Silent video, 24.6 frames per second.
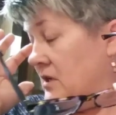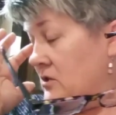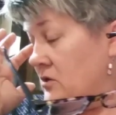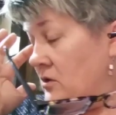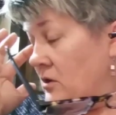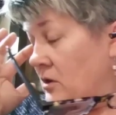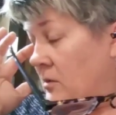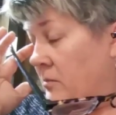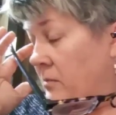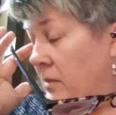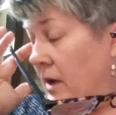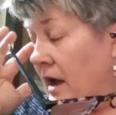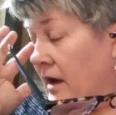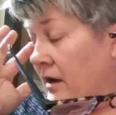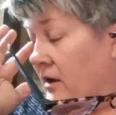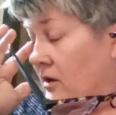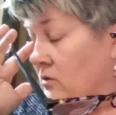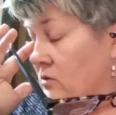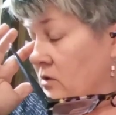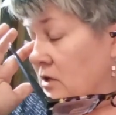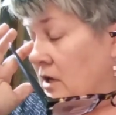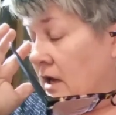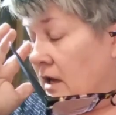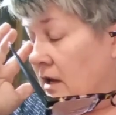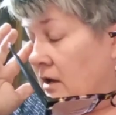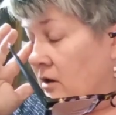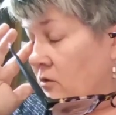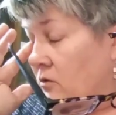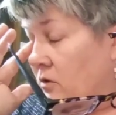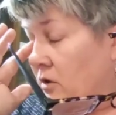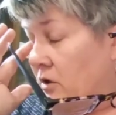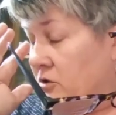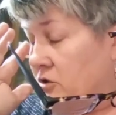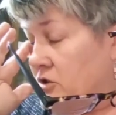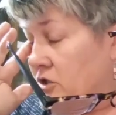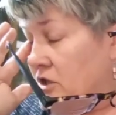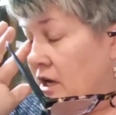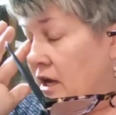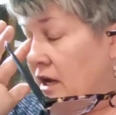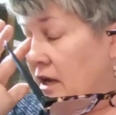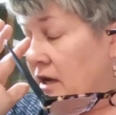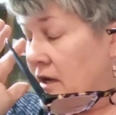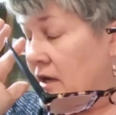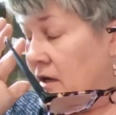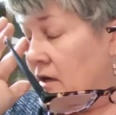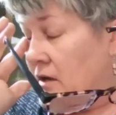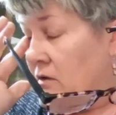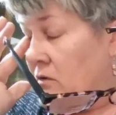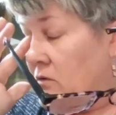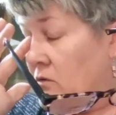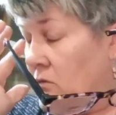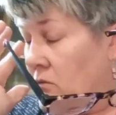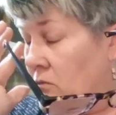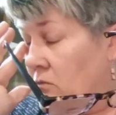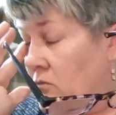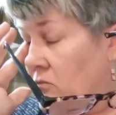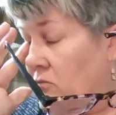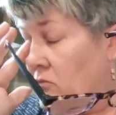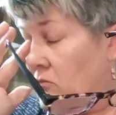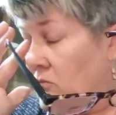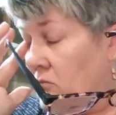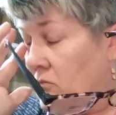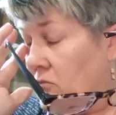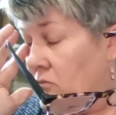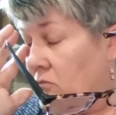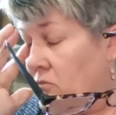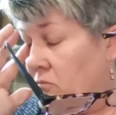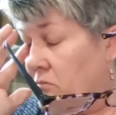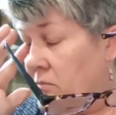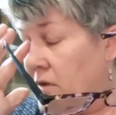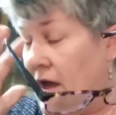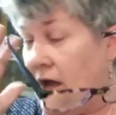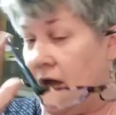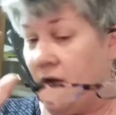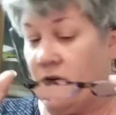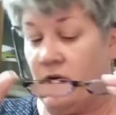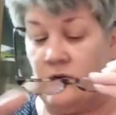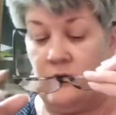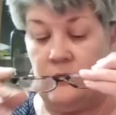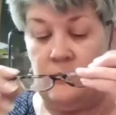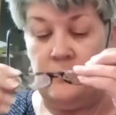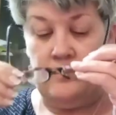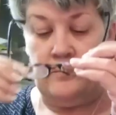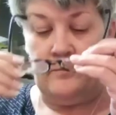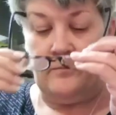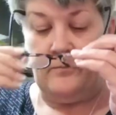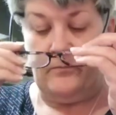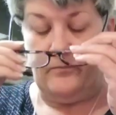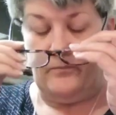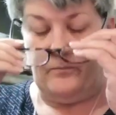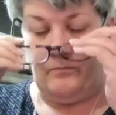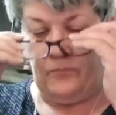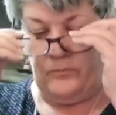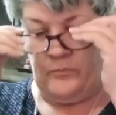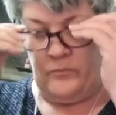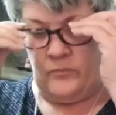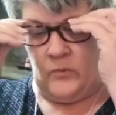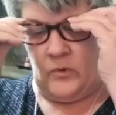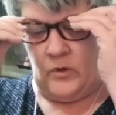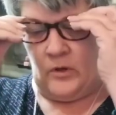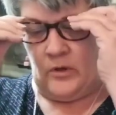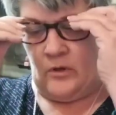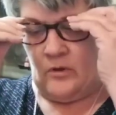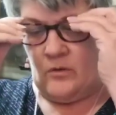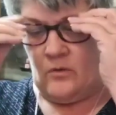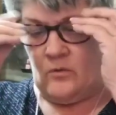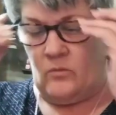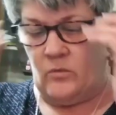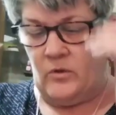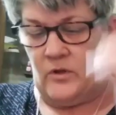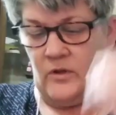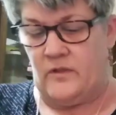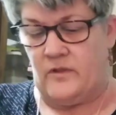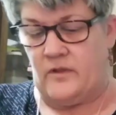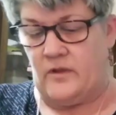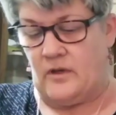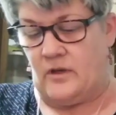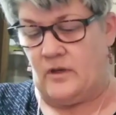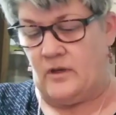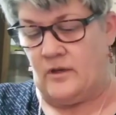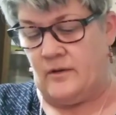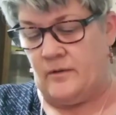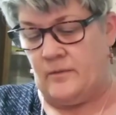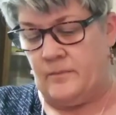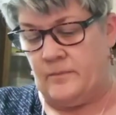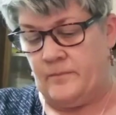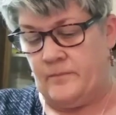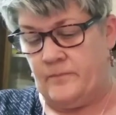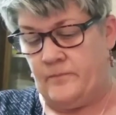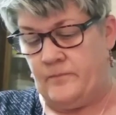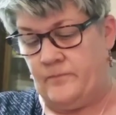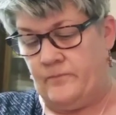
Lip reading: the Bag O Day crochet pattern with the